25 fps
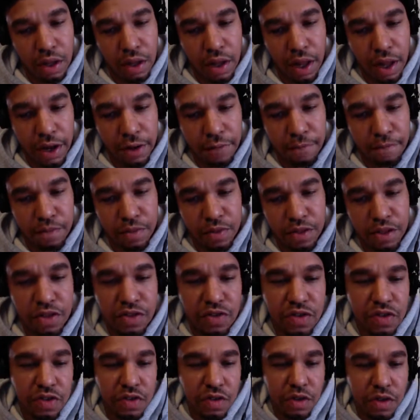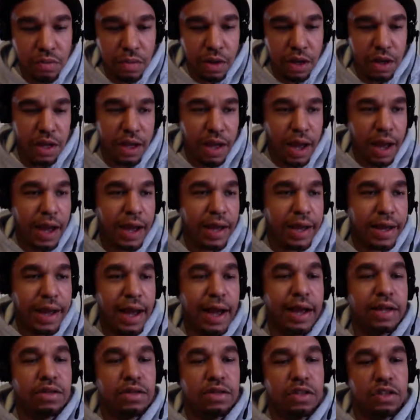Like, this is the money I
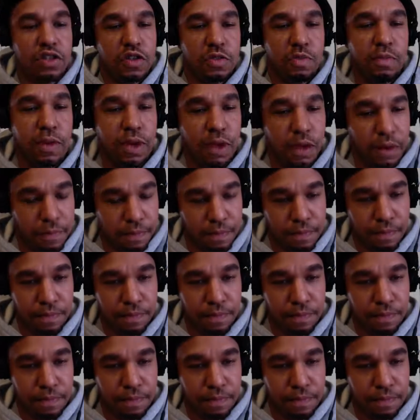got to spend.